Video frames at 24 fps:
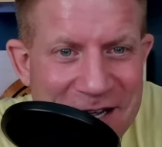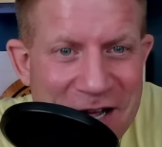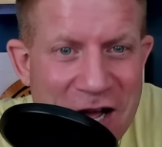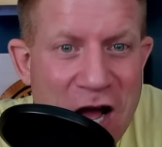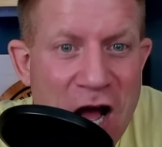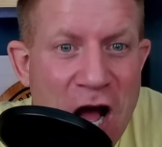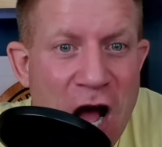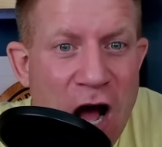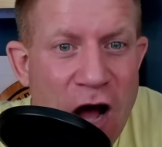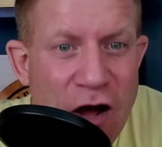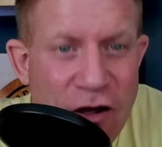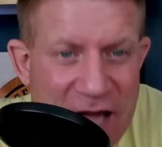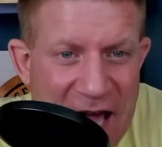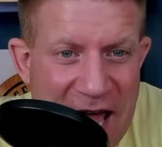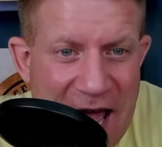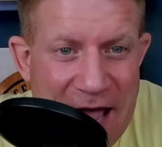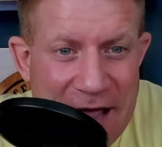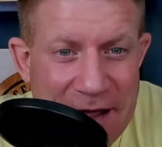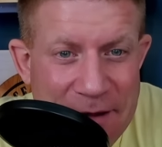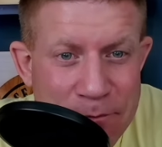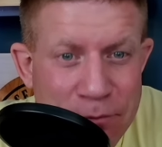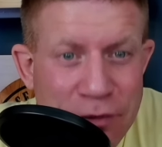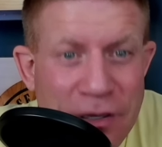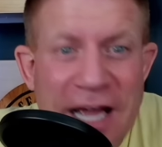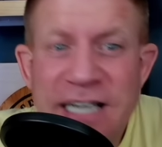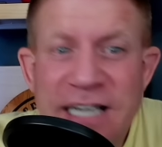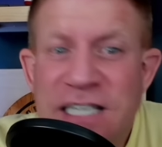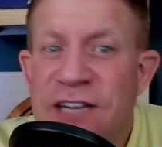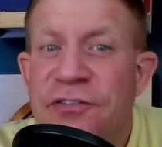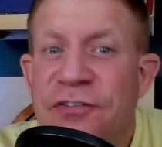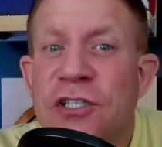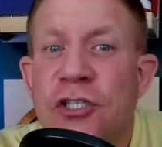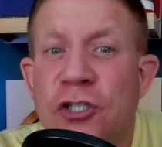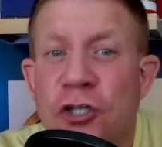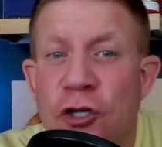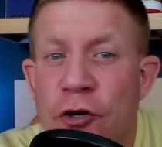Okay. Plaintiff
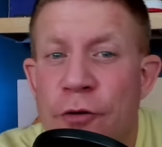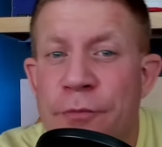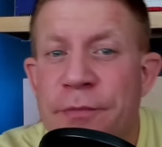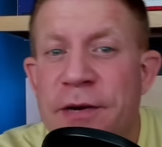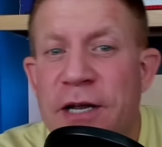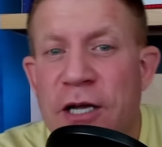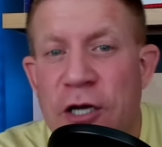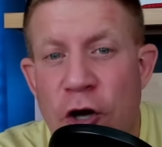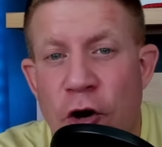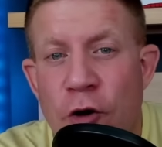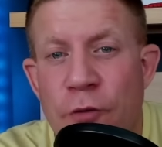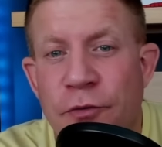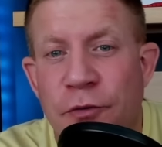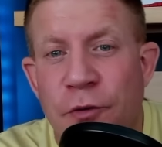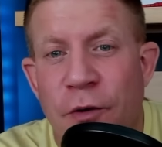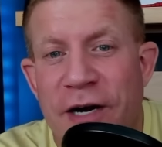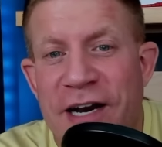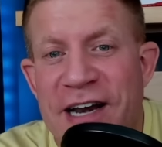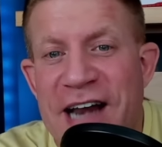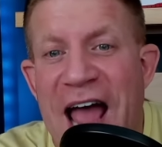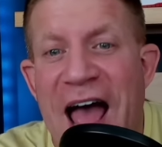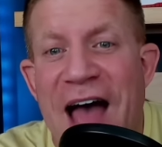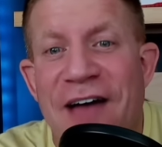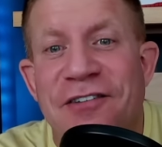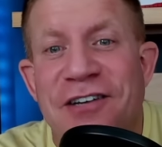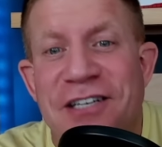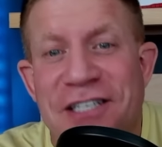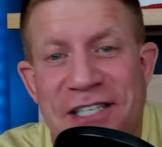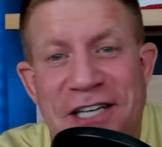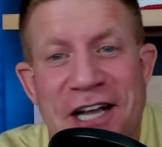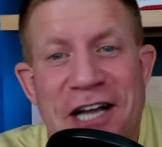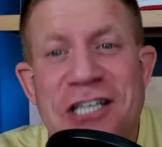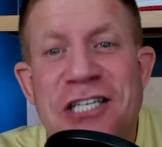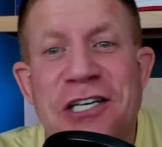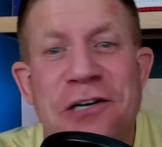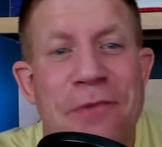assumed Combs wanted to have a
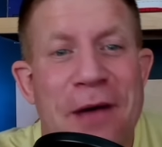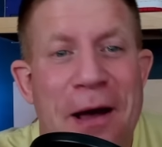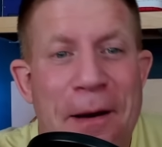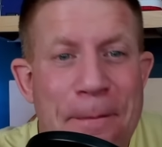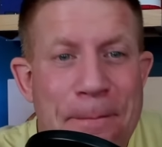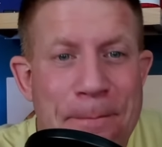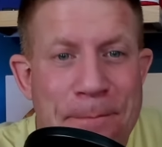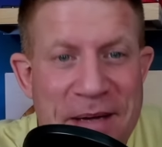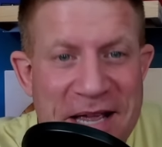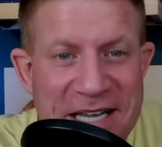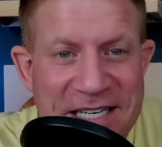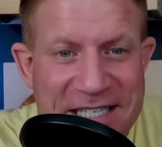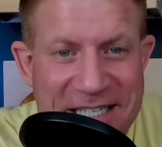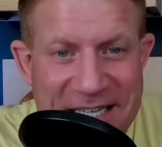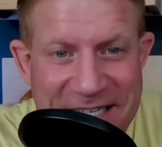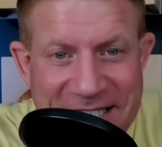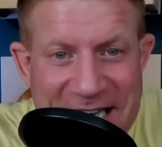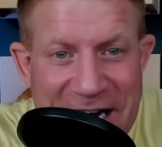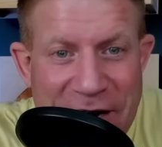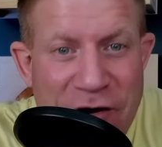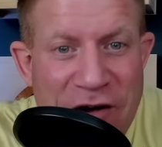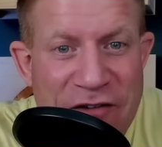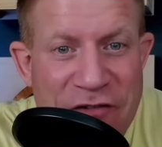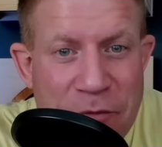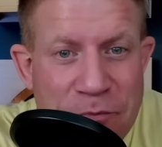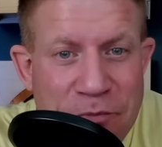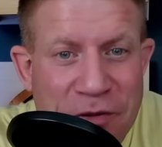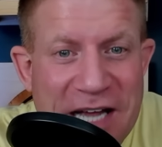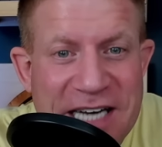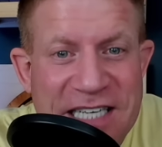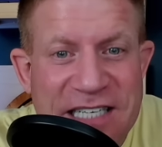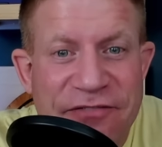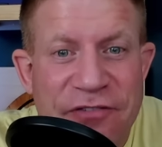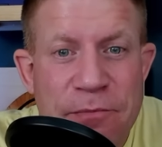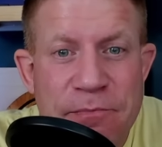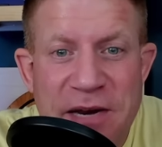discussion about business. However,
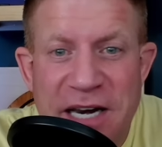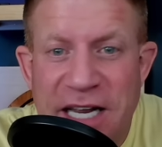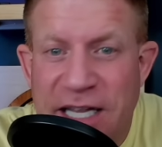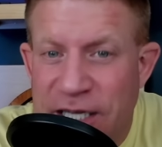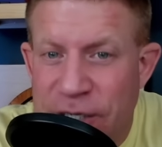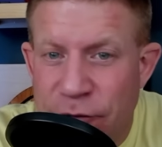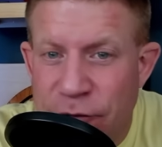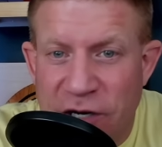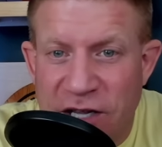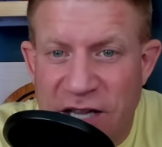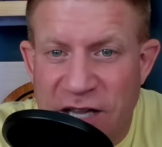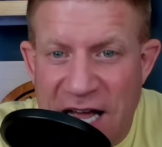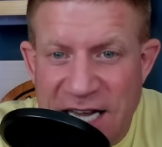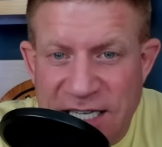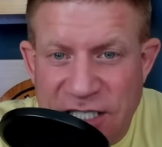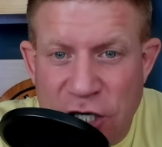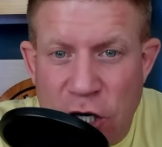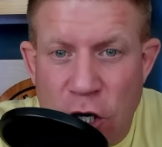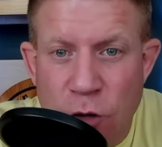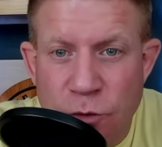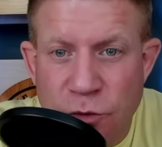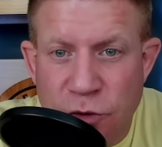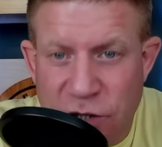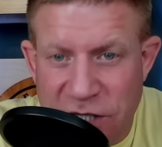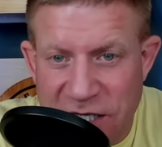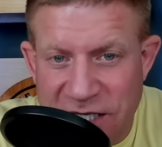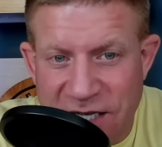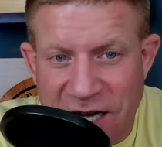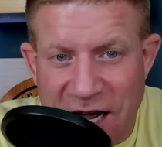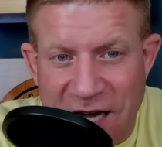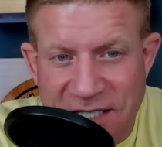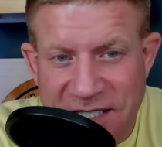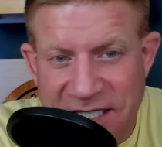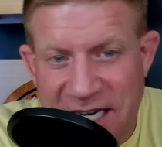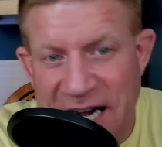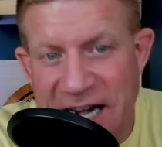plaintiff immediately realized Combs was
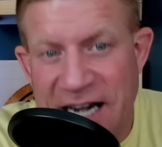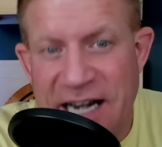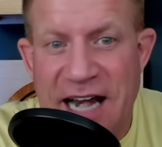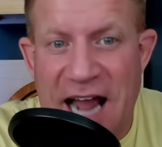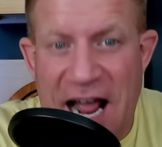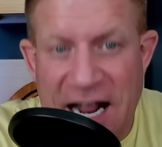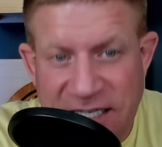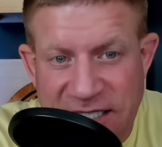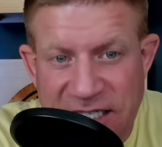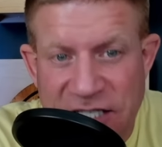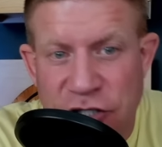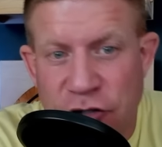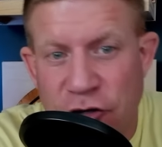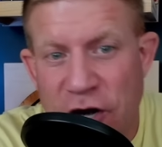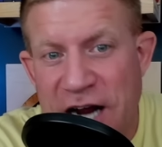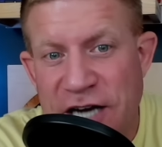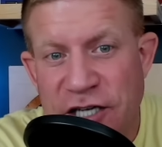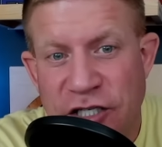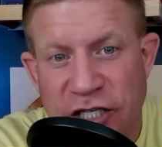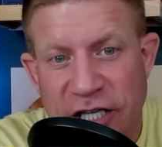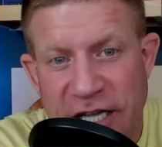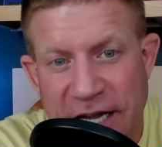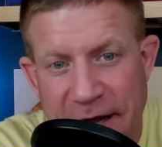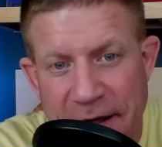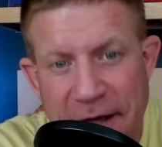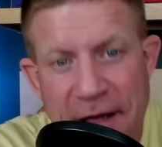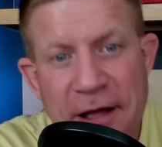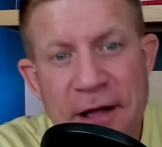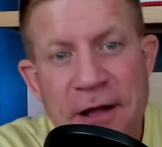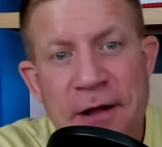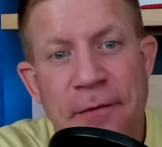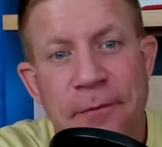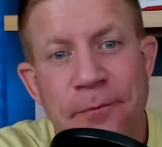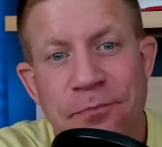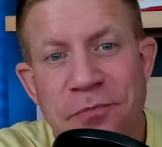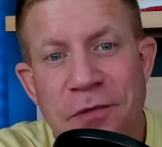intoxicated and acting strangely.
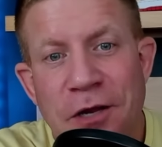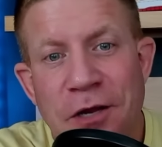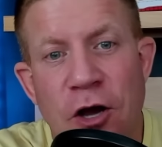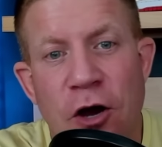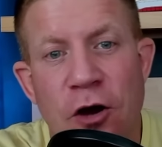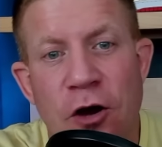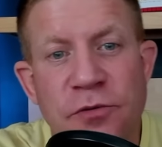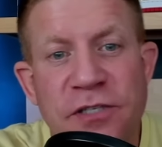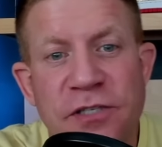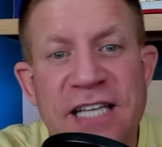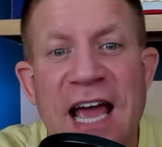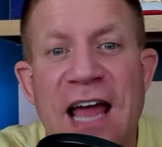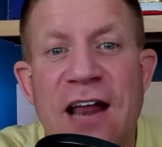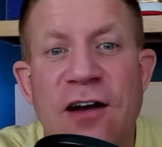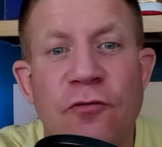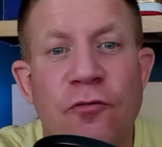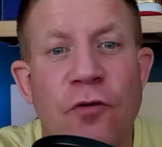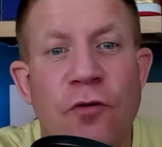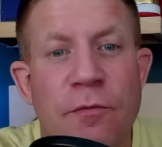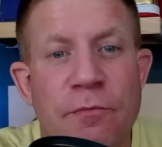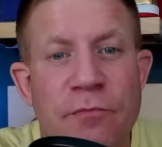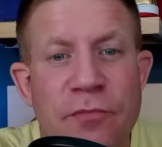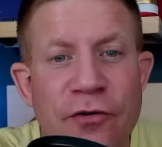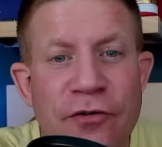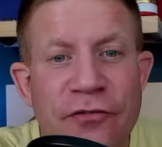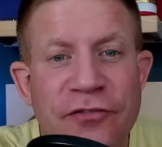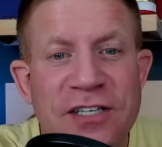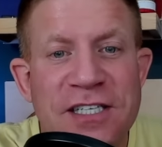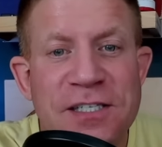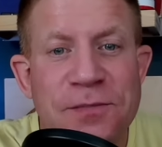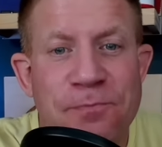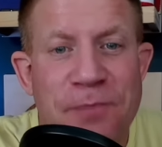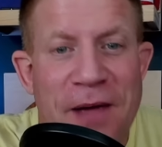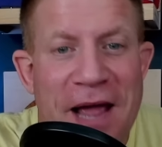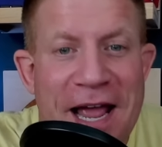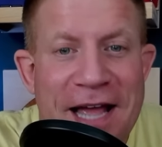Combs then removed his
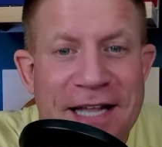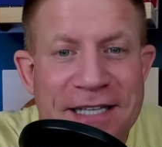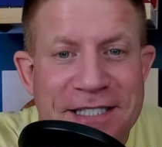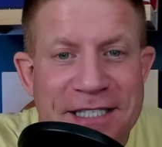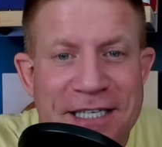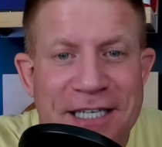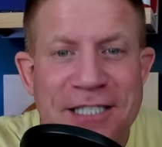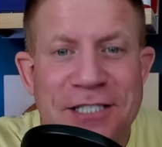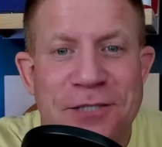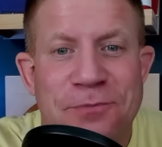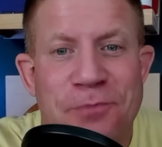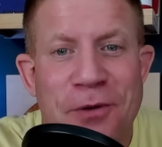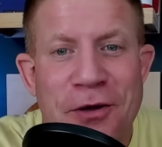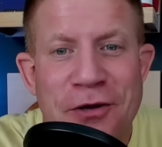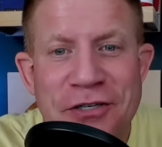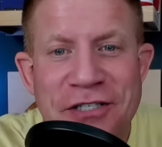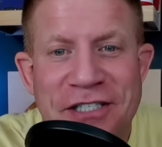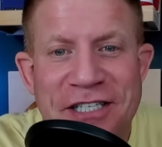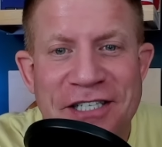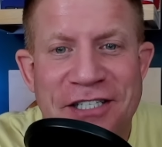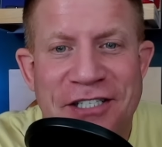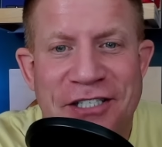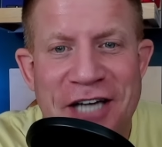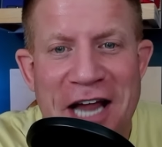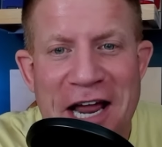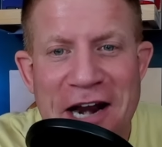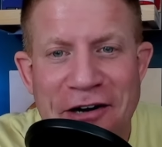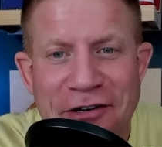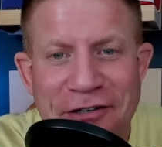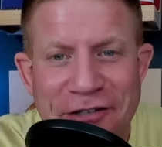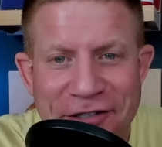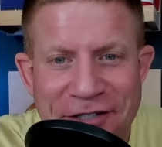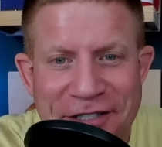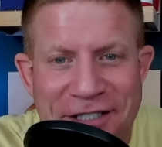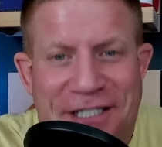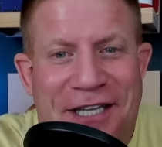pants and exposed his
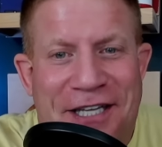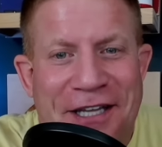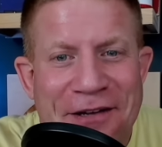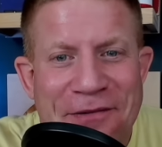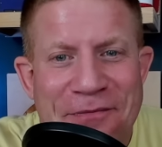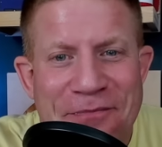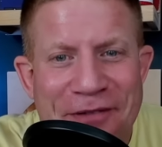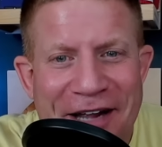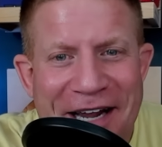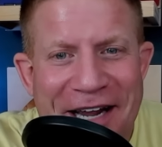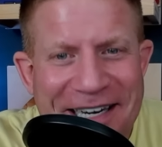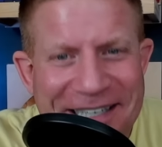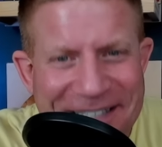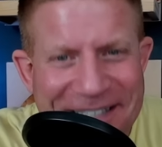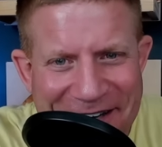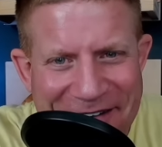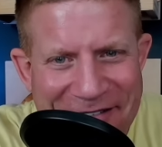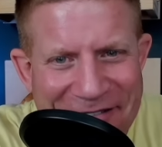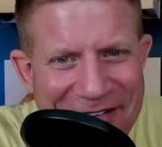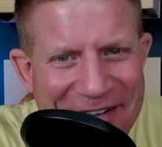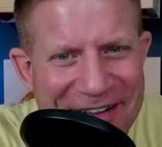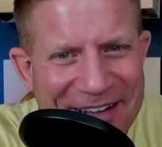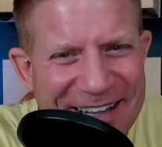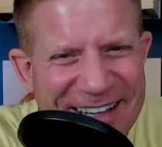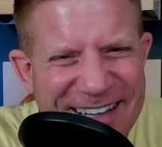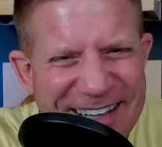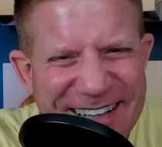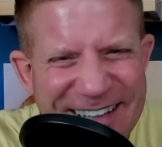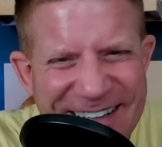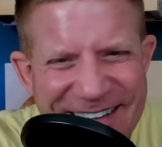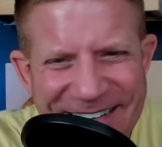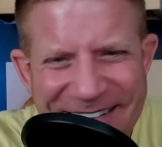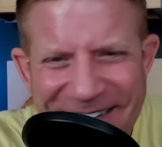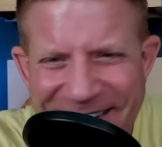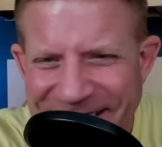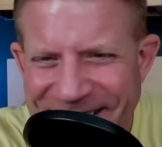genitals to the plaintiff.
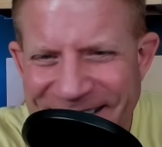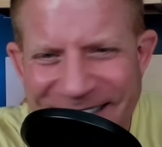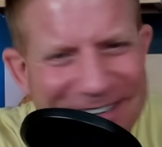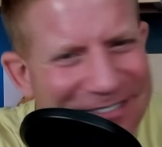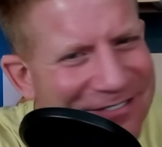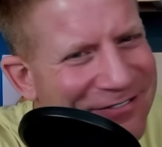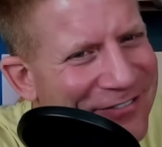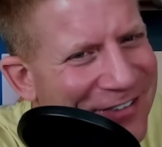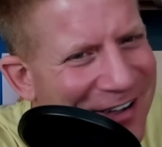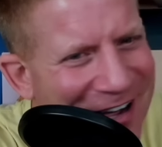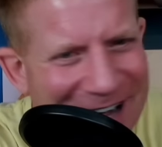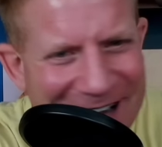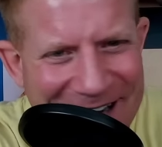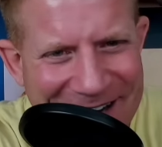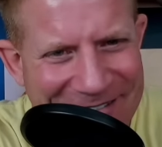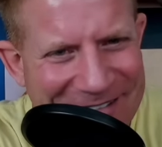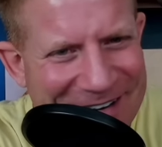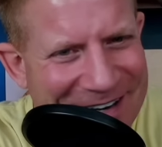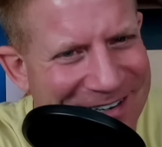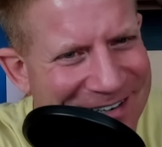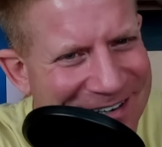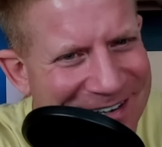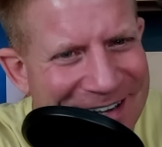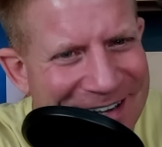Fuck, man.